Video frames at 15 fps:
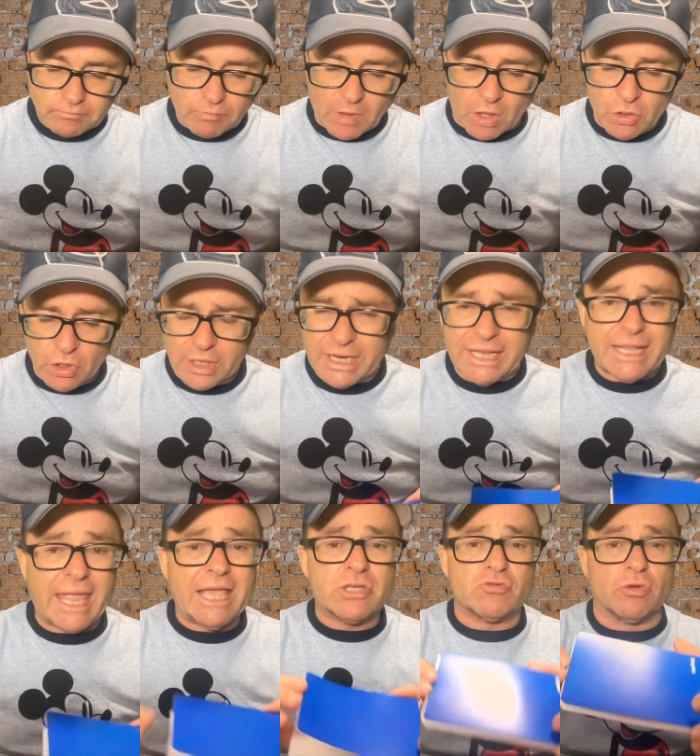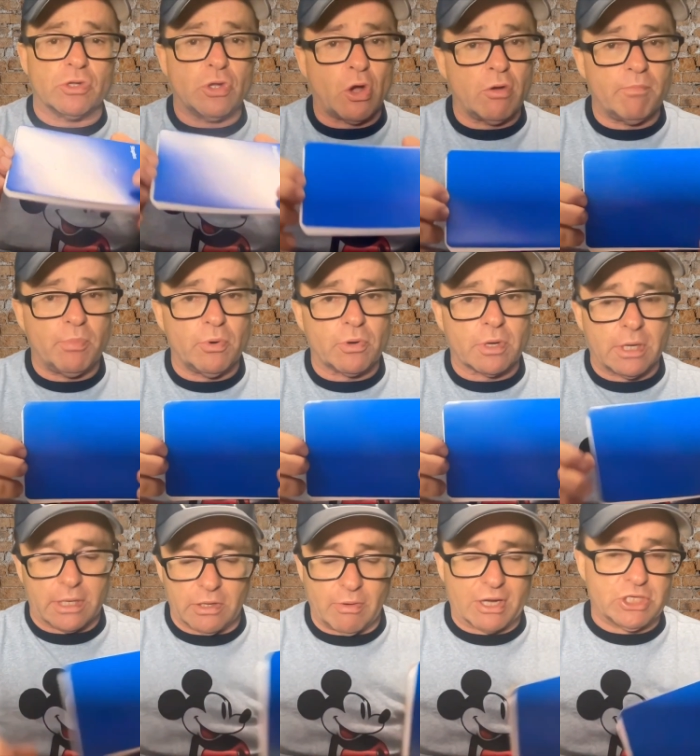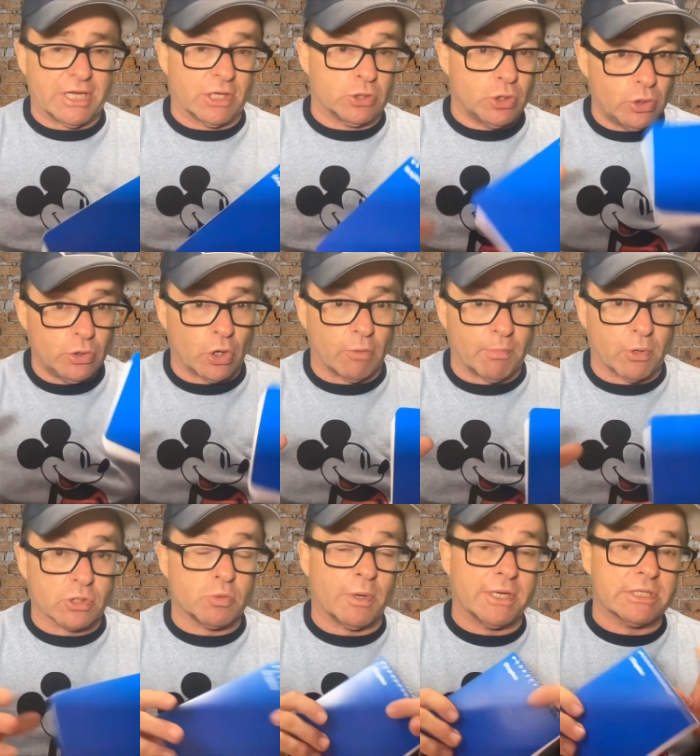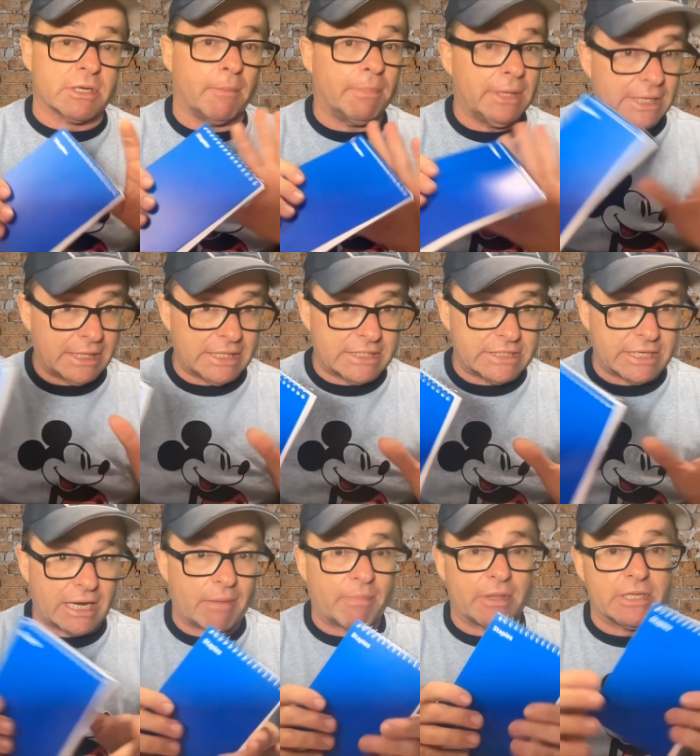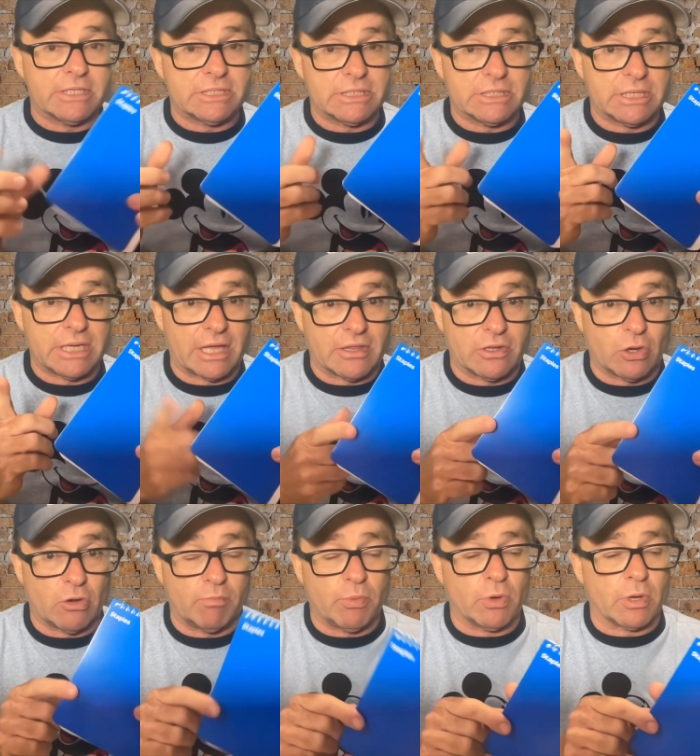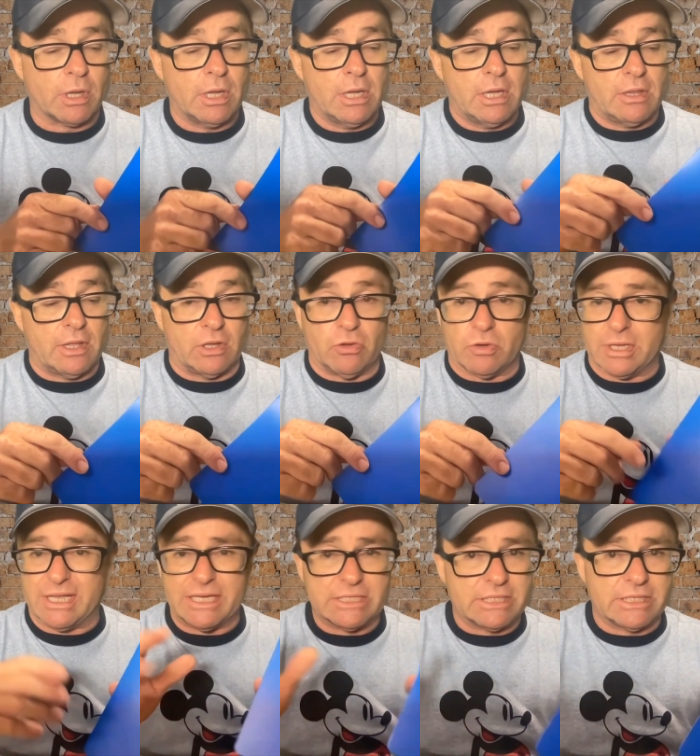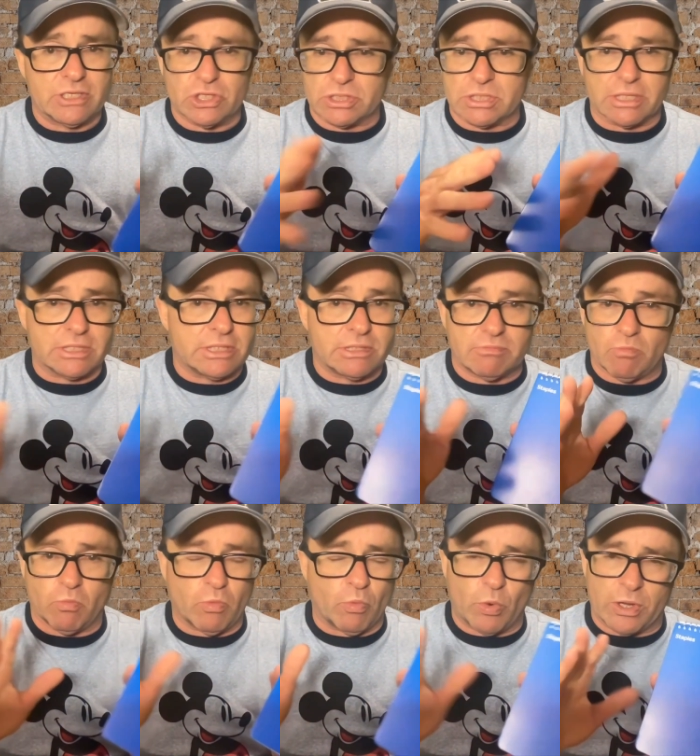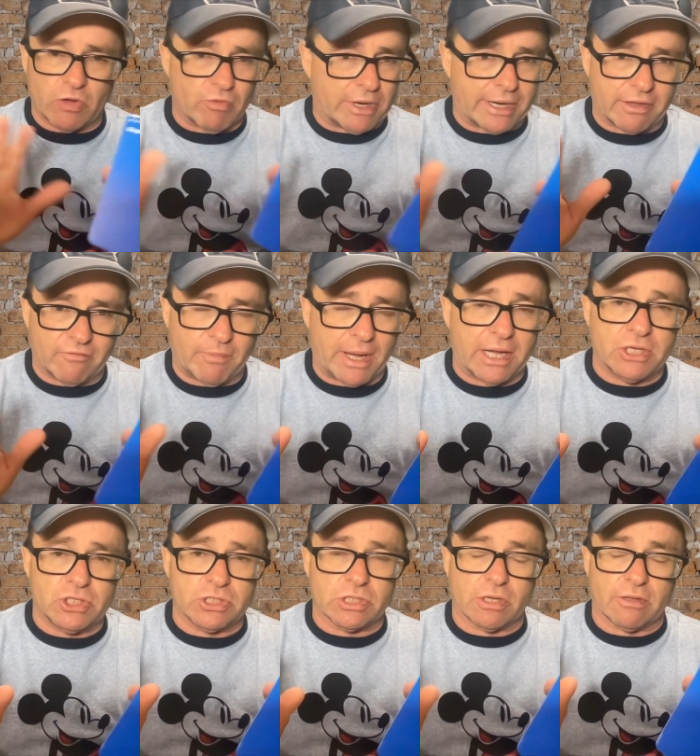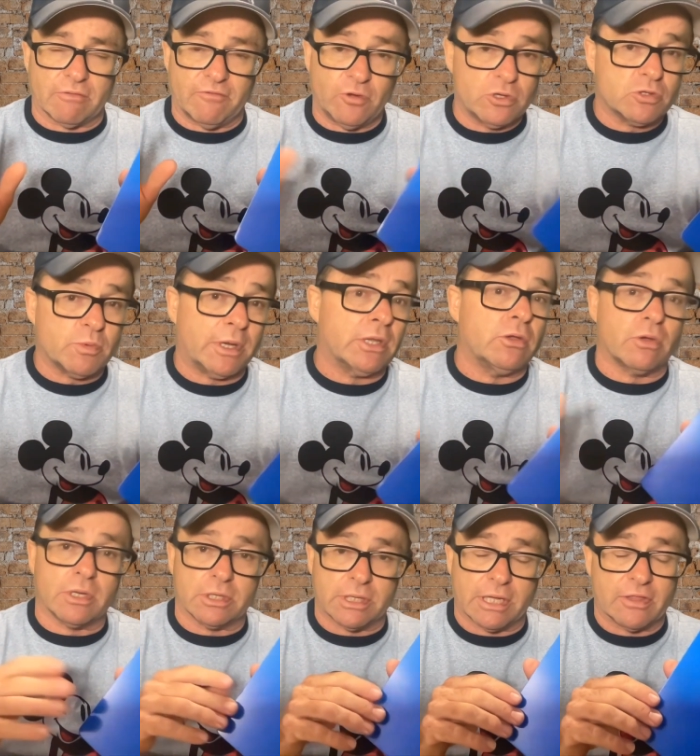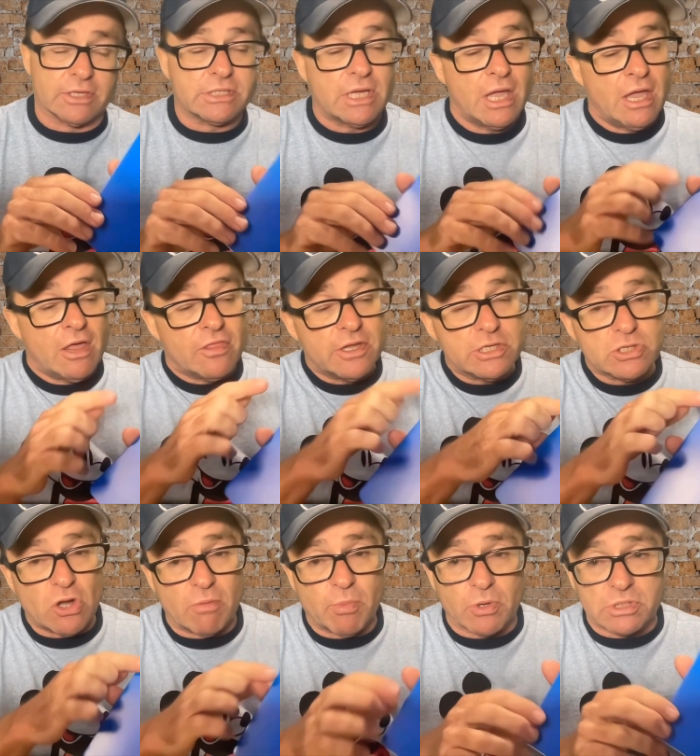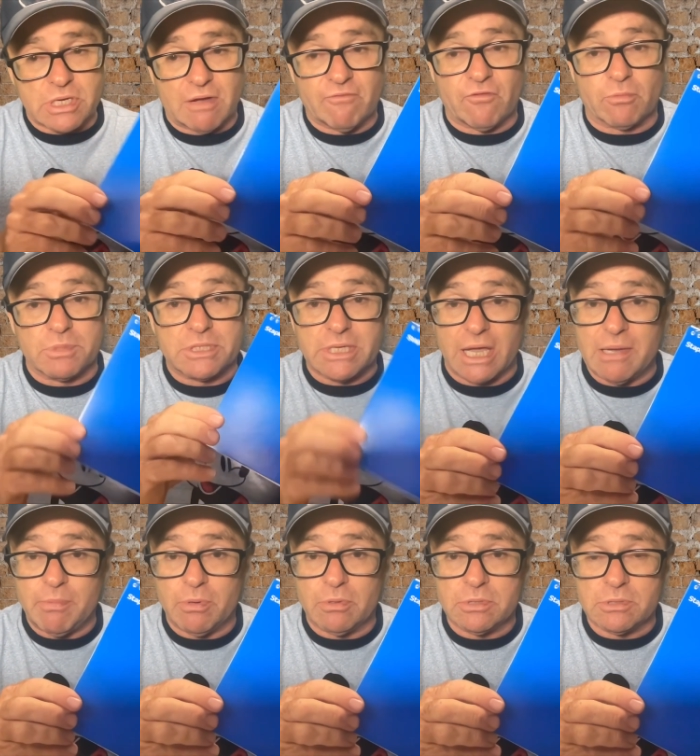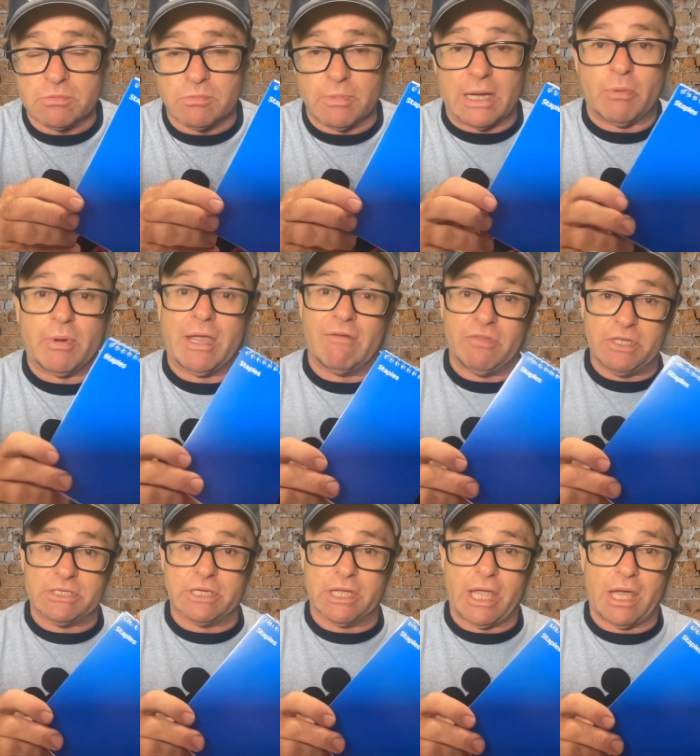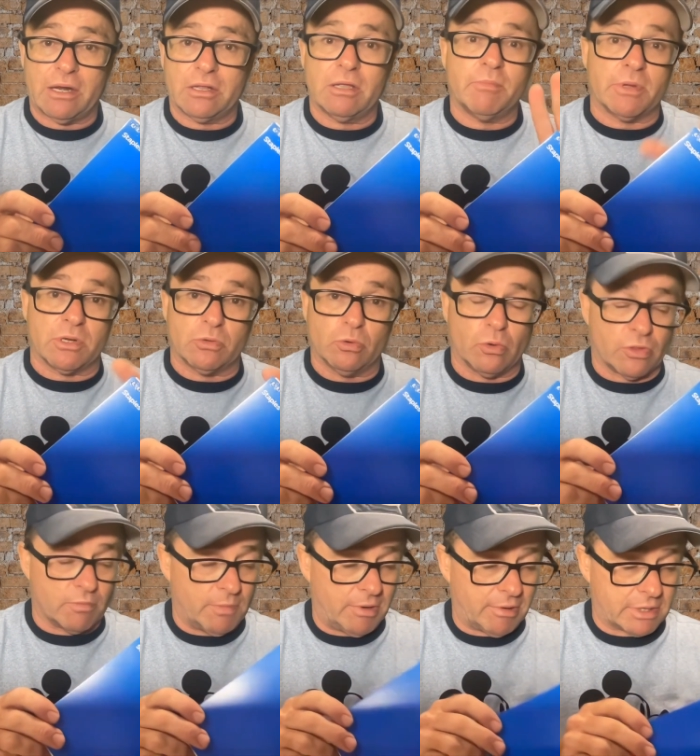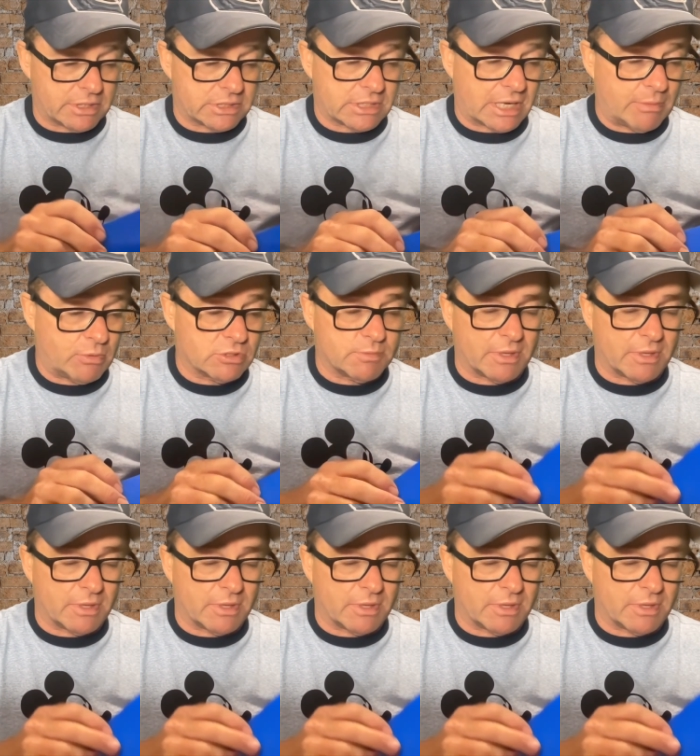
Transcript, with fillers: You're going to get an extra notebook. You actually get two notebooks. One is completely set up, and this is the other notebook that you can easily just when you run out of pages on the first one, you can get this. These notebooks come from Staples. Well, we have these in Canada, but in North America, Staples.